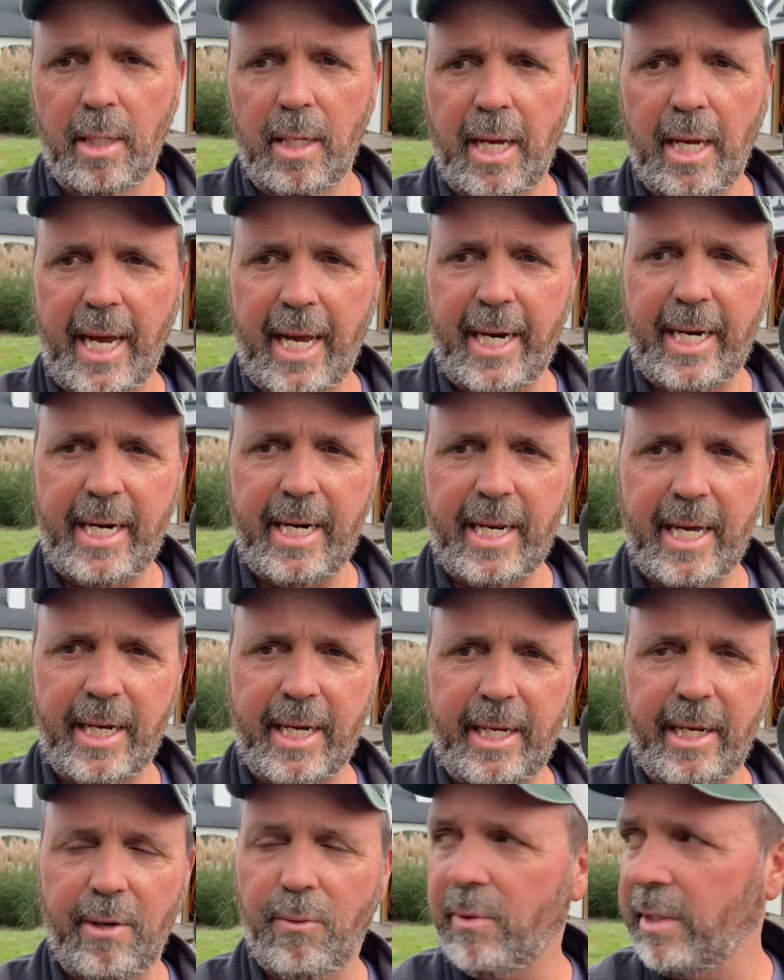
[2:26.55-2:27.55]
had any
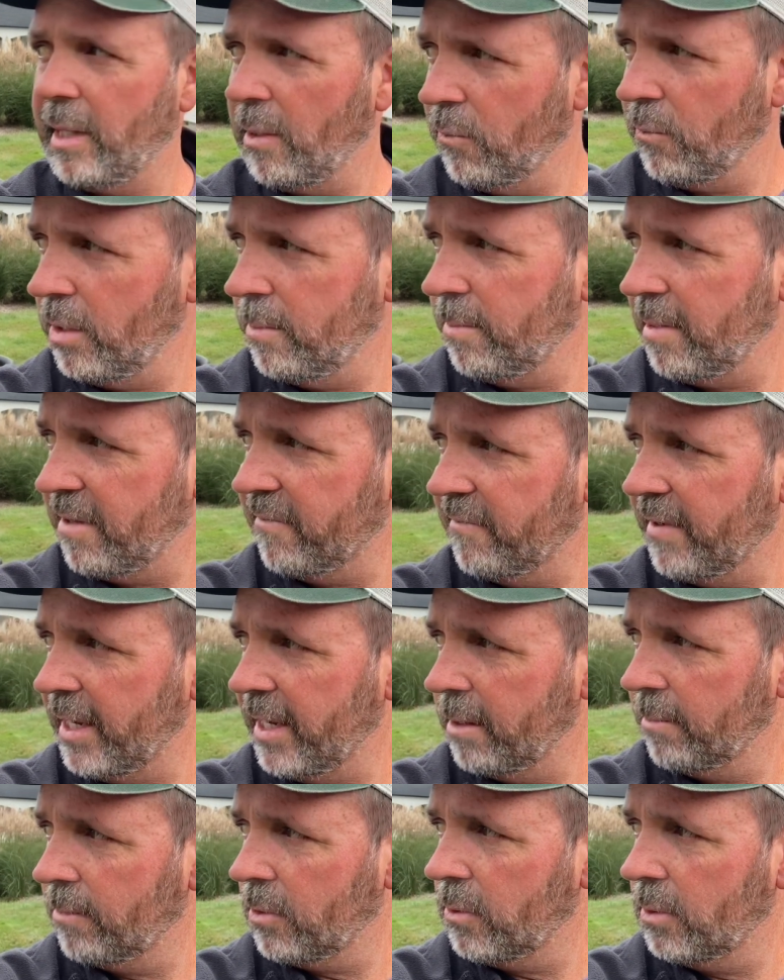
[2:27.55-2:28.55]
idea when they would be
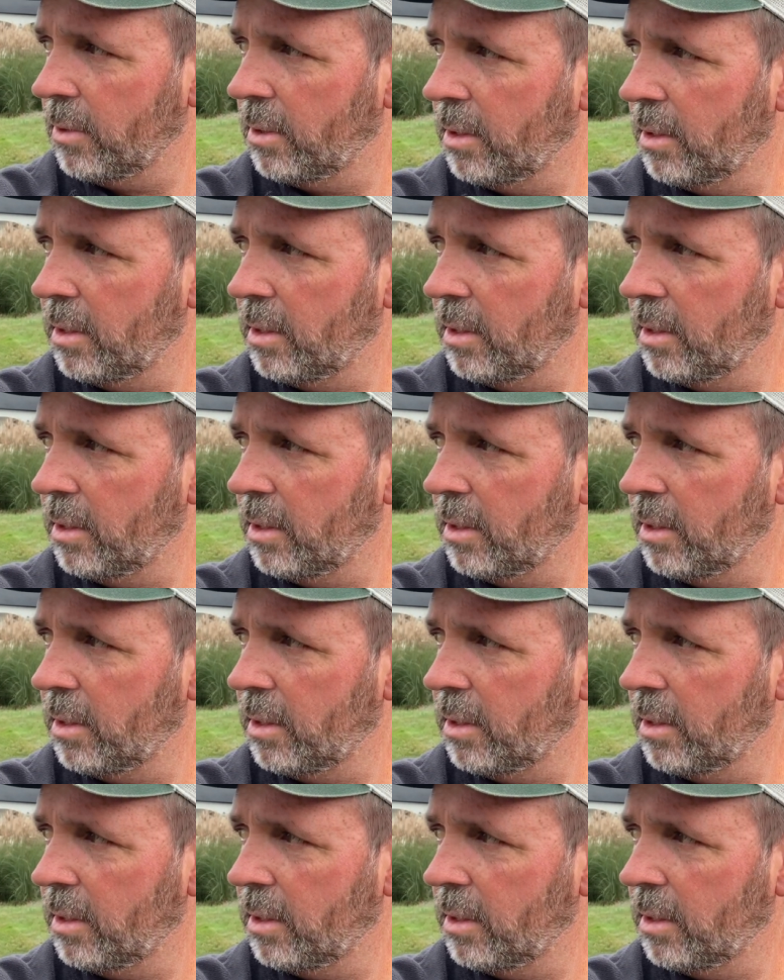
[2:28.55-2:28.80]
available.